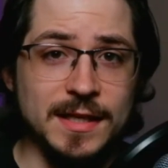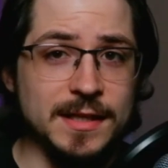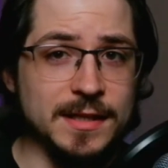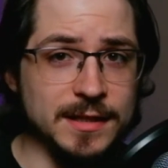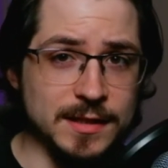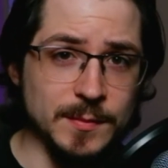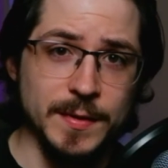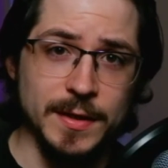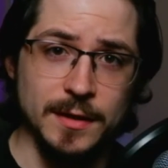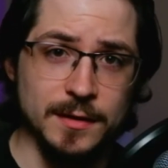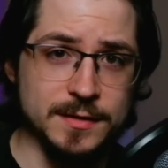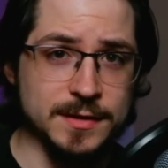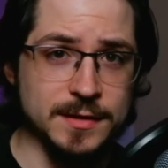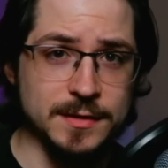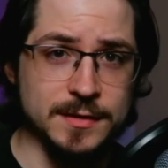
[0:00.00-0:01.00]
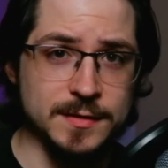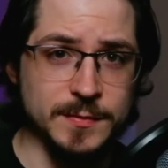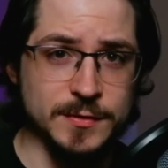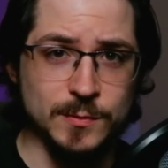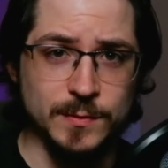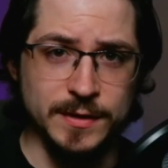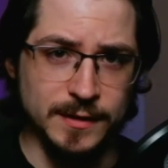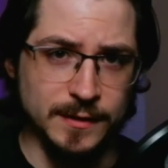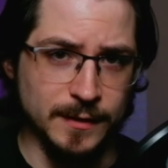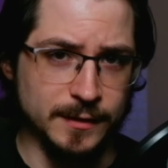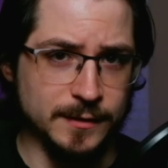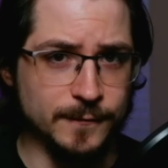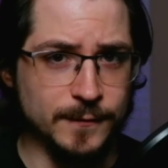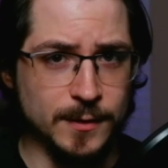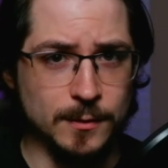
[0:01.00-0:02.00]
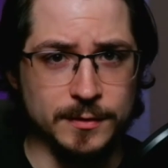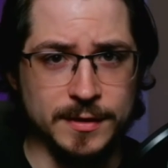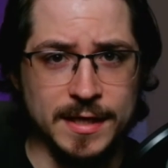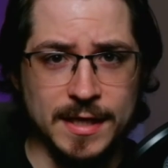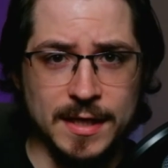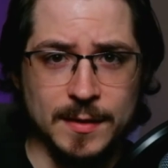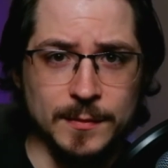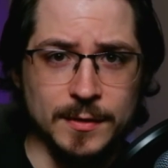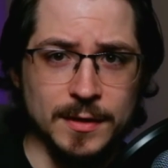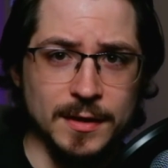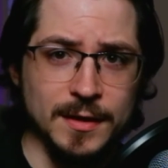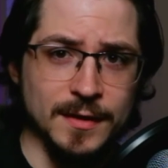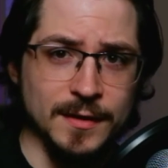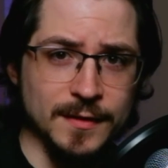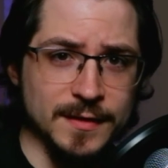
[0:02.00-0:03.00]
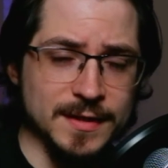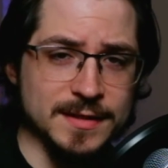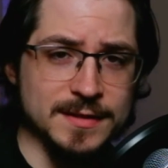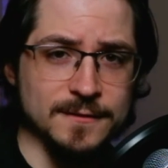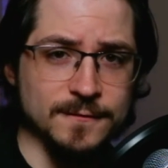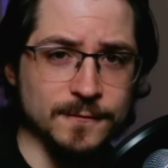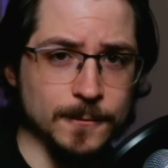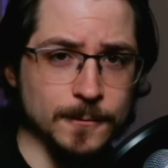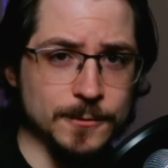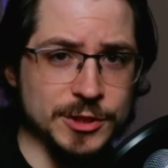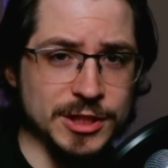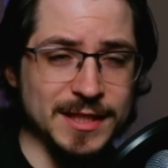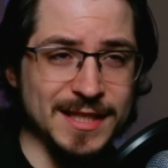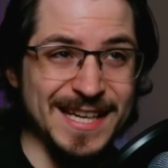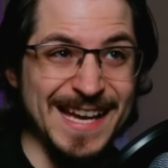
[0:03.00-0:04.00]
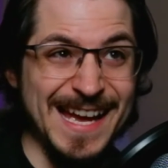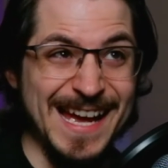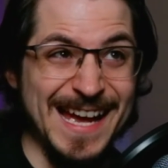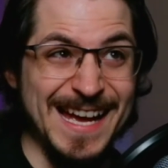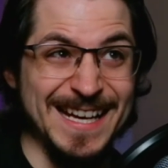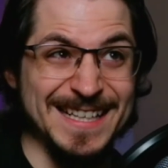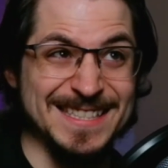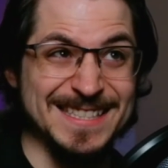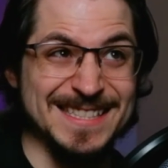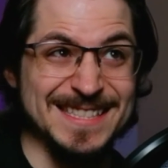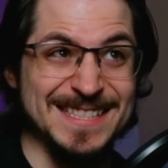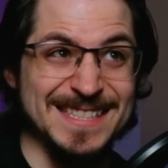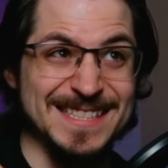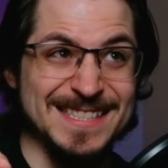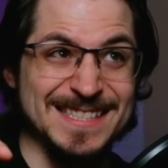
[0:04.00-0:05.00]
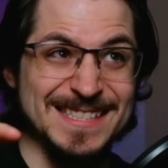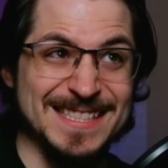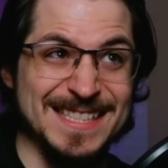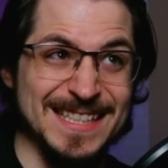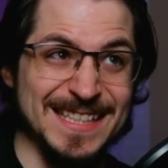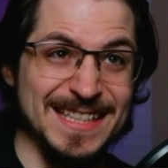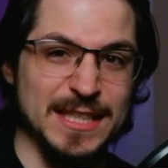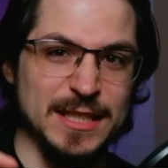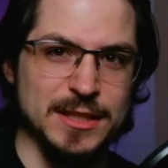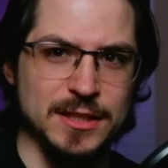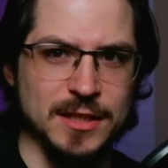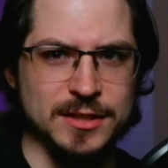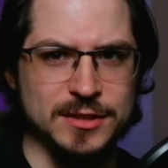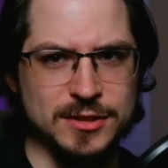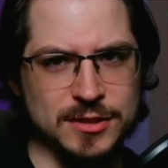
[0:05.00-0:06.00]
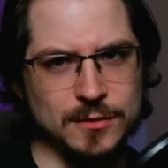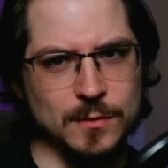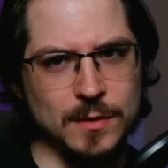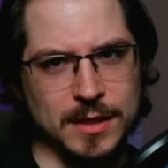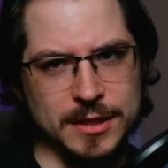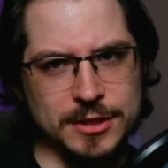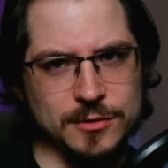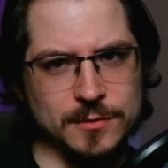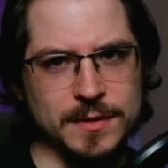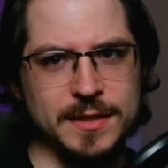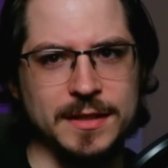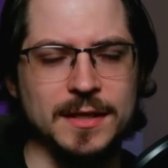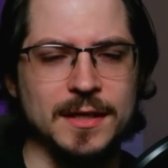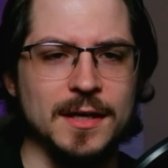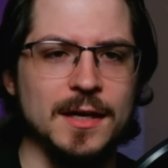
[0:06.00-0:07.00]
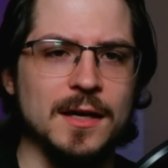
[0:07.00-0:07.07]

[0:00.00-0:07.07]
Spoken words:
any comparisons between like the phone camera, this Fuji X-T200,